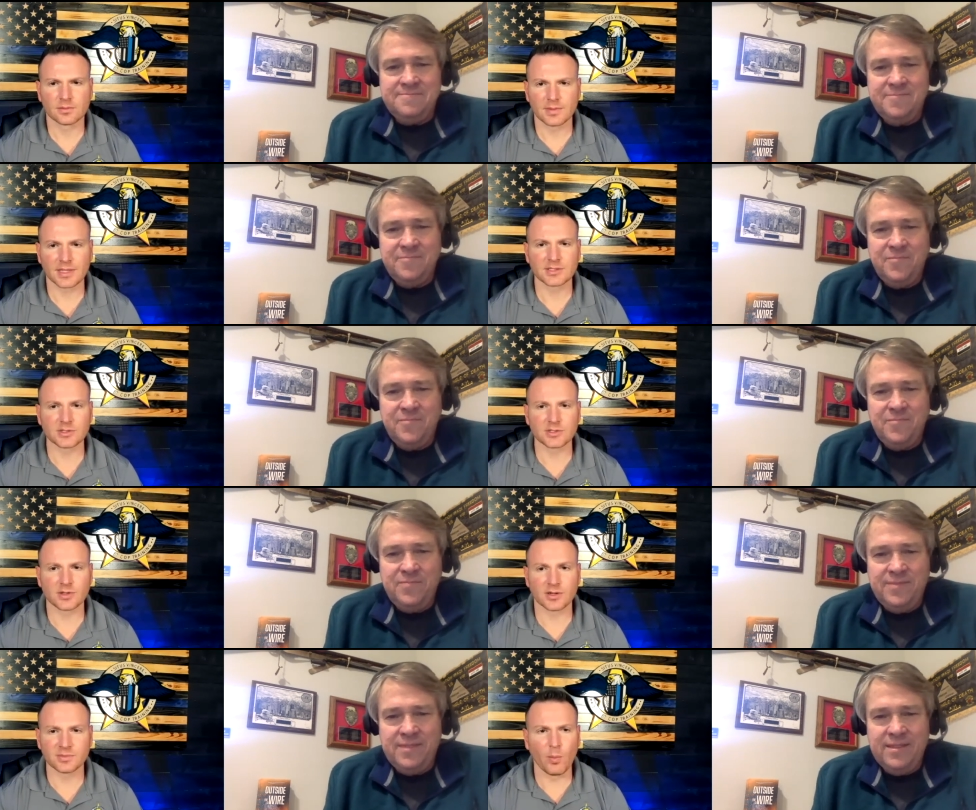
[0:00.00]
Speaker 1: That's
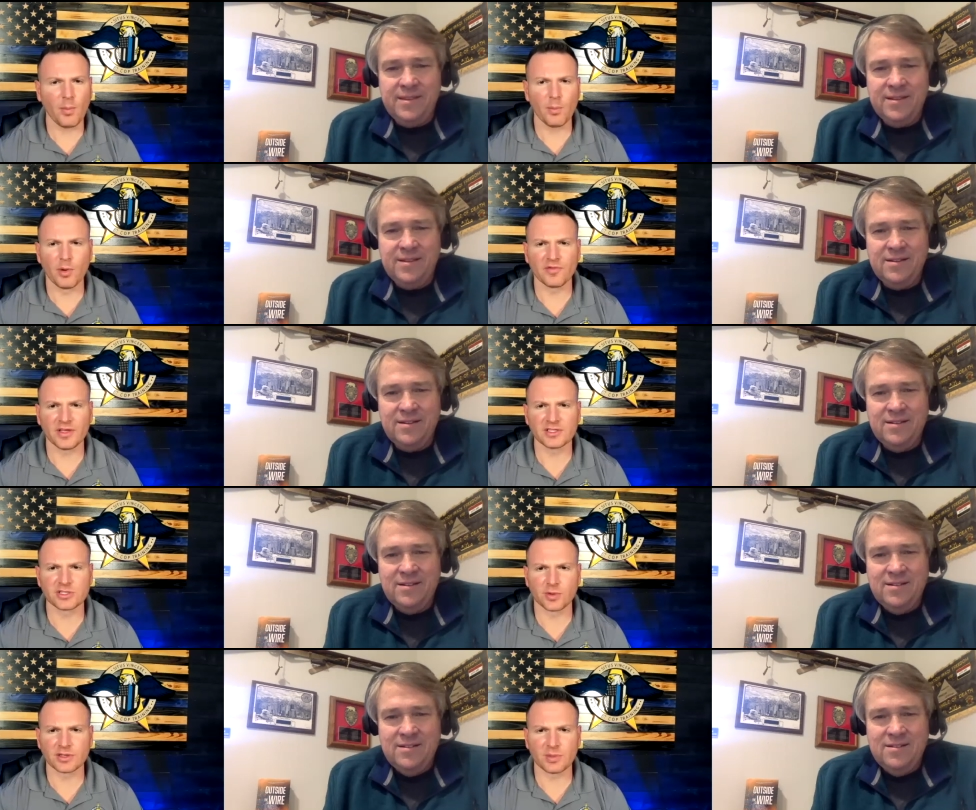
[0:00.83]
awesome. What motivated you
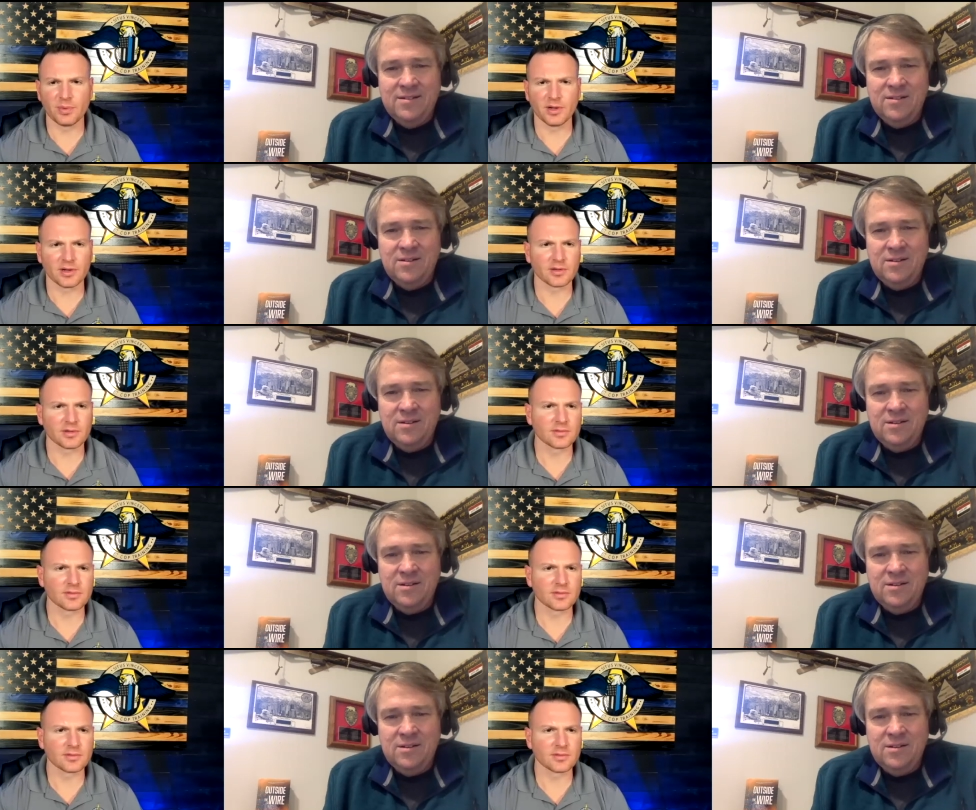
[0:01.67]
to write the book?